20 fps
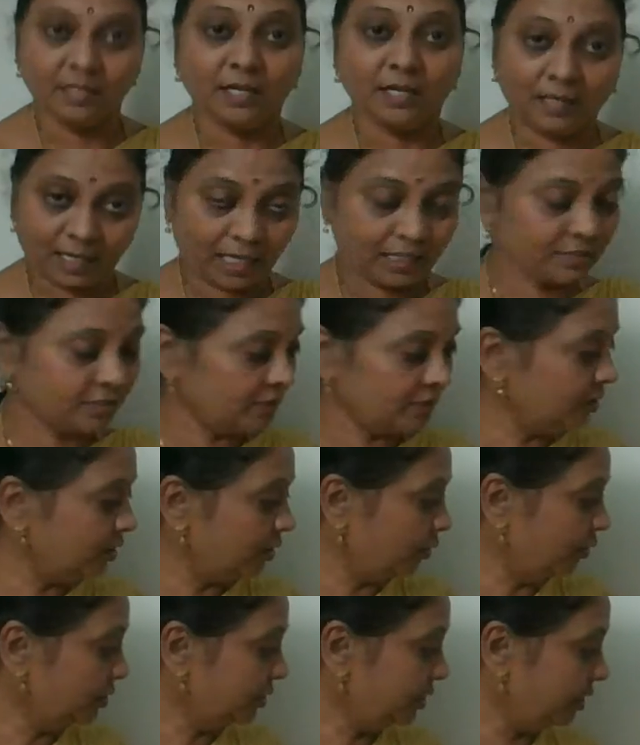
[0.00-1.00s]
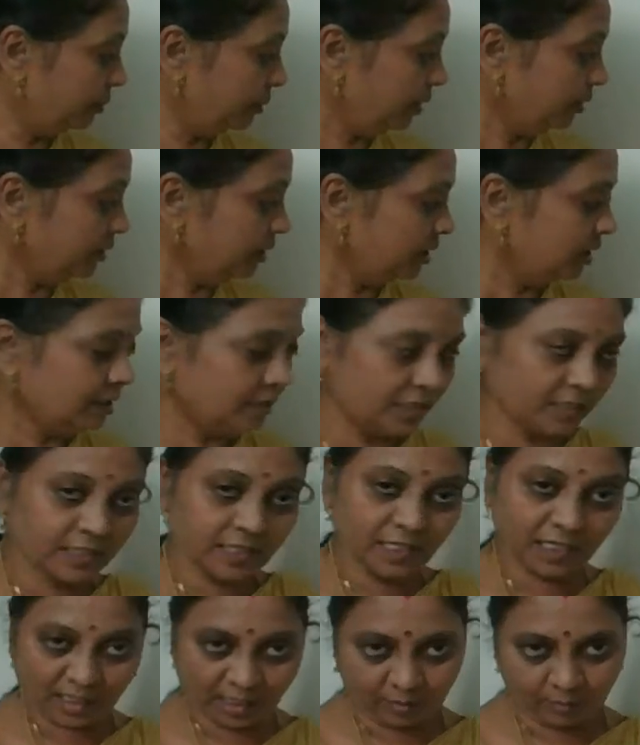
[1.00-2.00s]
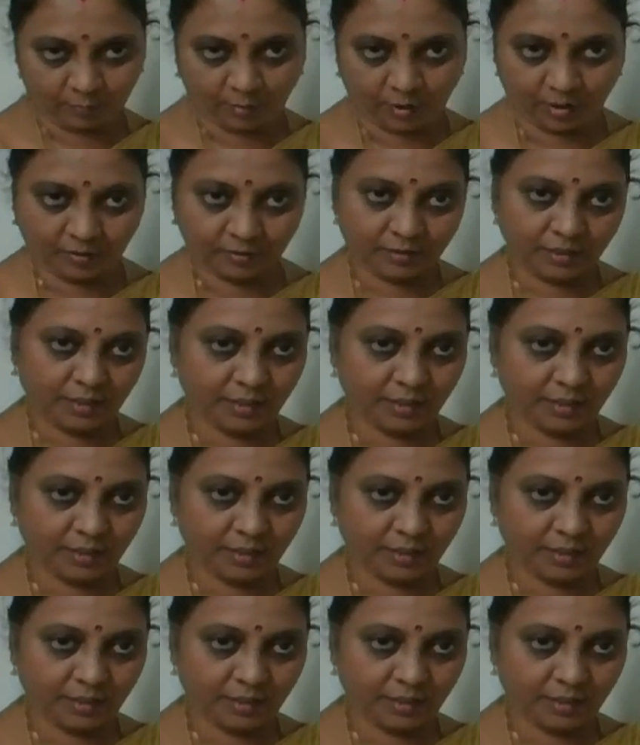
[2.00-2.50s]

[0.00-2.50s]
latter talks about the second one.